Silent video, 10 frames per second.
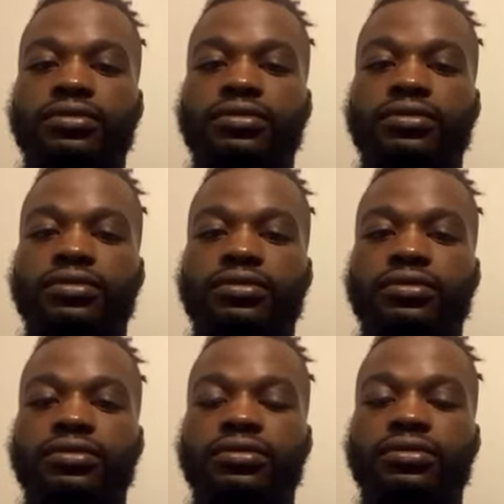
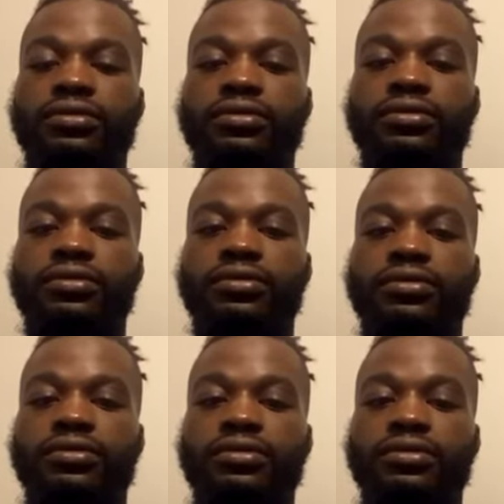
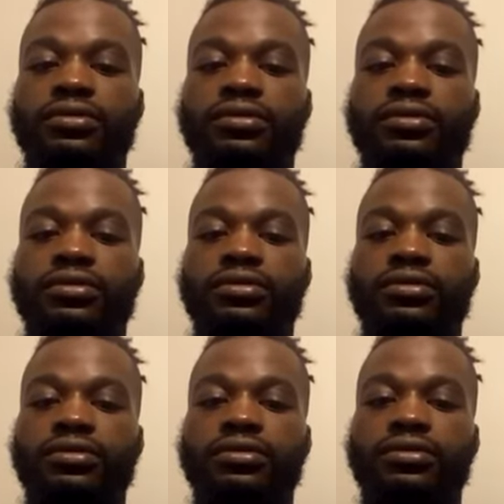
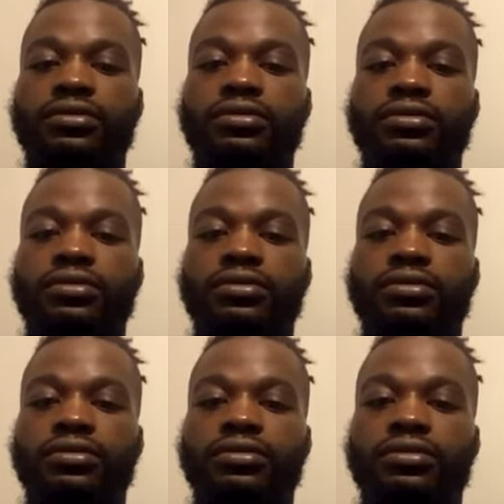
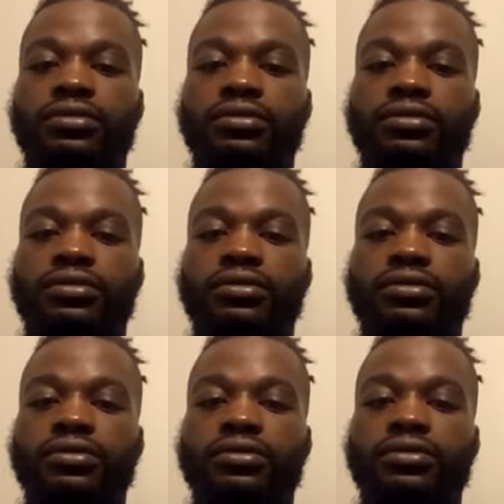
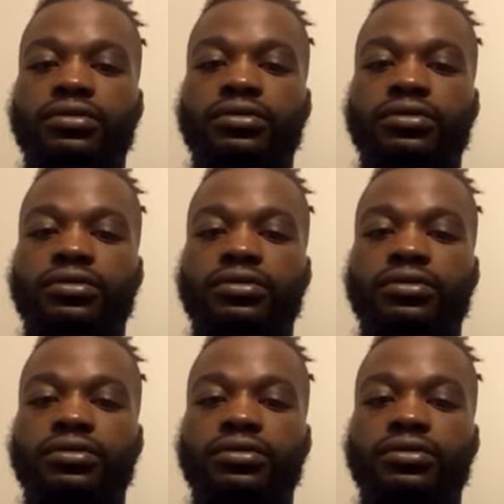(silent)